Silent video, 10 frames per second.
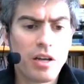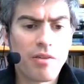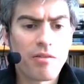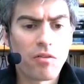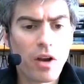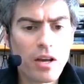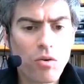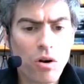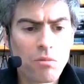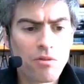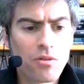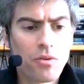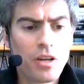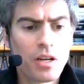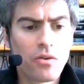If I have a write quorum of
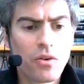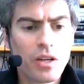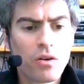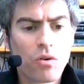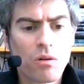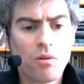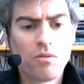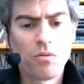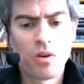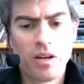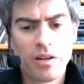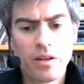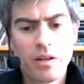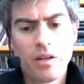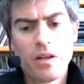3 and a read quorum of
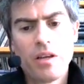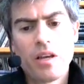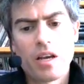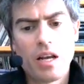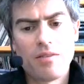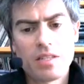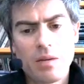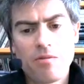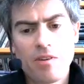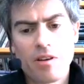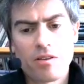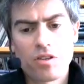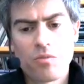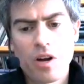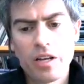1, and I have the same failure,
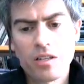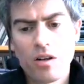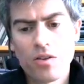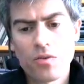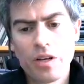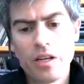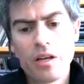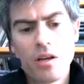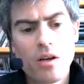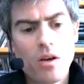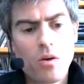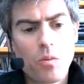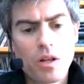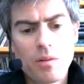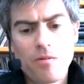so I'm writing to all 3,
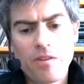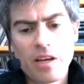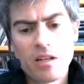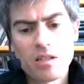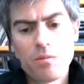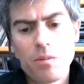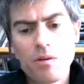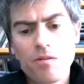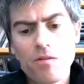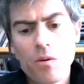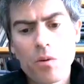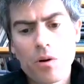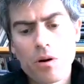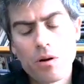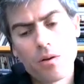one of them fails
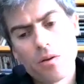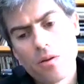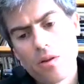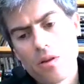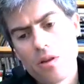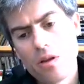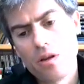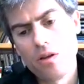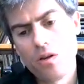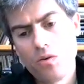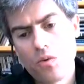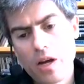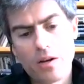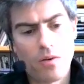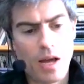before the new
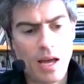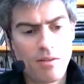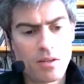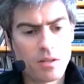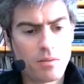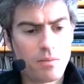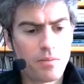write arrives.